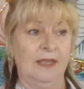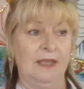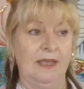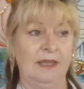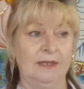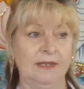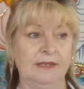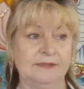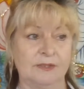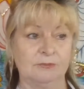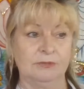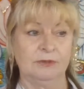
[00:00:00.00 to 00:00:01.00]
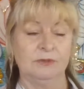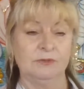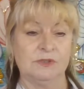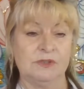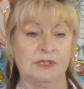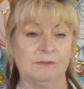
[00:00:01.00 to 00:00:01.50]
And it's a
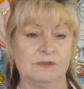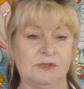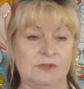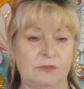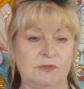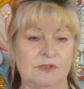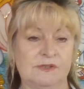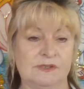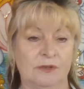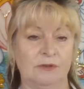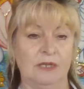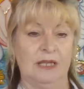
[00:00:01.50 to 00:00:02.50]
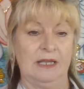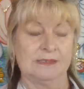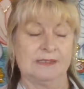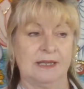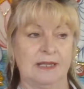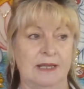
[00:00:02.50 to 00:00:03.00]
real deep soul-to-soul,
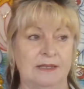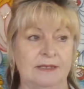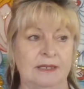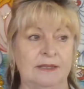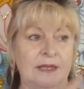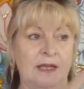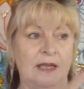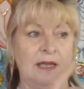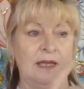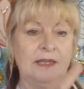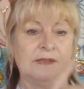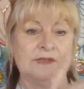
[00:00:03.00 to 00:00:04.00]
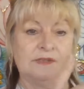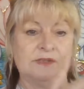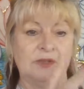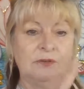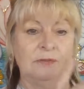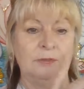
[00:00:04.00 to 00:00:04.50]
heart-to-heart. Now, the heart has
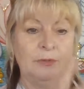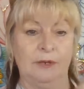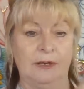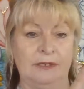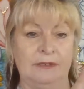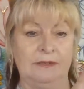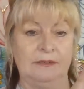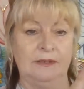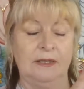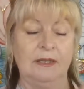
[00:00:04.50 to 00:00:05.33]
its own brain.